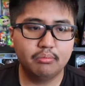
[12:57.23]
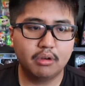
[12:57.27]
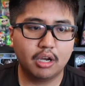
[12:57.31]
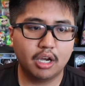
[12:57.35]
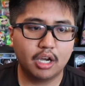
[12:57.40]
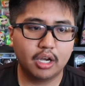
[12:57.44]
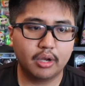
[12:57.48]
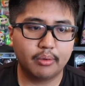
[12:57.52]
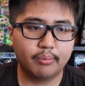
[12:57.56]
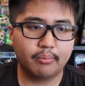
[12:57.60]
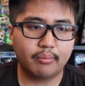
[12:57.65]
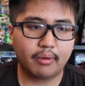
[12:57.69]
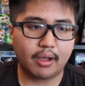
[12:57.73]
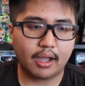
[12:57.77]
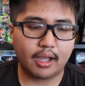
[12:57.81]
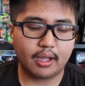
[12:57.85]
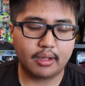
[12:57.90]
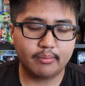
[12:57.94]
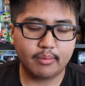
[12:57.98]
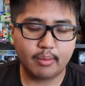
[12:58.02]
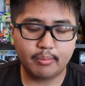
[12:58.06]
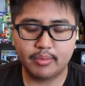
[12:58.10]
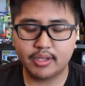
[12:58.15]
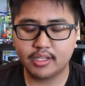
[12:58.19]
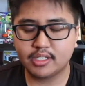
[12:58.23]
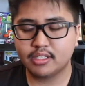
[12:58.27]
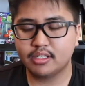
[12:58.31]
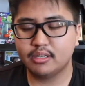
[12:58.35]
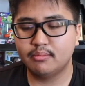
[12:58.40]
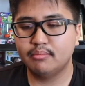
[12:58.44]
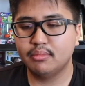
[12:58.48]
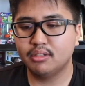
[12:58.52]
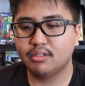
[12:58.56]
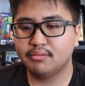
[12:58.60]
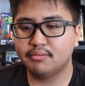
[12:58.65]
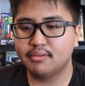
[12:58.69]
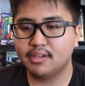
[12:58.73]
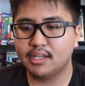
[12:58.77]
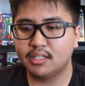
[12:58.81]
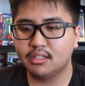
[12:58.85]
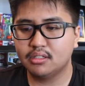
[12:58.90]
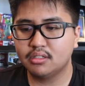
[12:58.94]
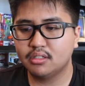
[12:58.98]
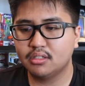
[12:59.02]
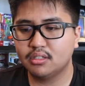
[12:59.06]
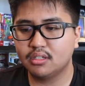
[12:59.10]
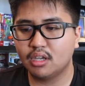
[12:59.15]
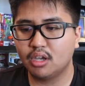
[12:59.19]
I'm a mix in
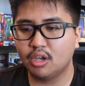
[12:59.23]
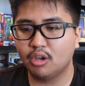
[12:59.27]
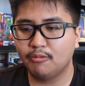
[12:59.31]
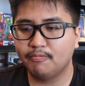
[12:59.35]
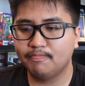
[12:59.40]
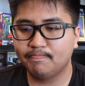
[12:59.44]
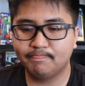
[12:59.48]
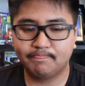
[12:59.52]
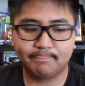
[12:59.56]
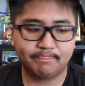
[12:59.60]
between. So